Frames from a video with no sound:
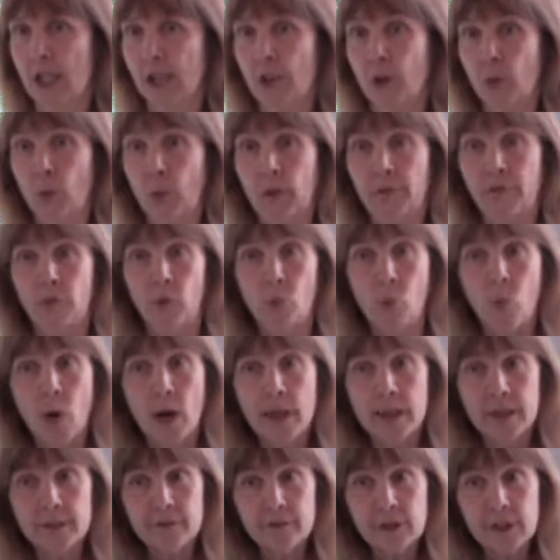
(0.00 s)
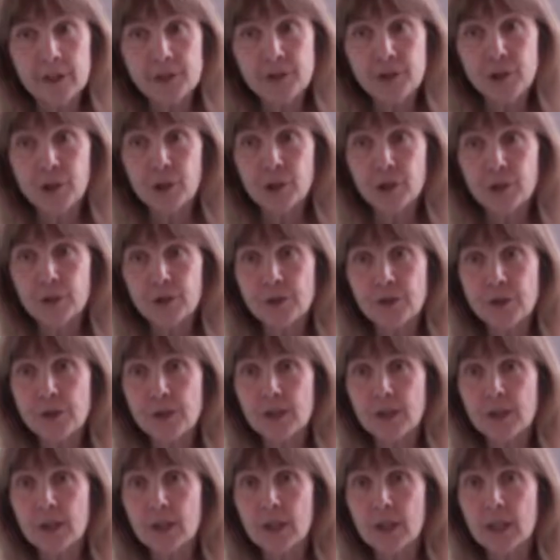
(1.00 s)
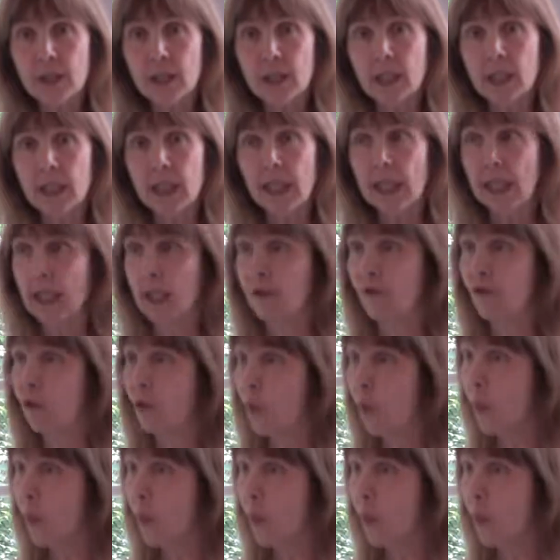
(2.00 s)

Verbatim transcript: So if one of us hurts, if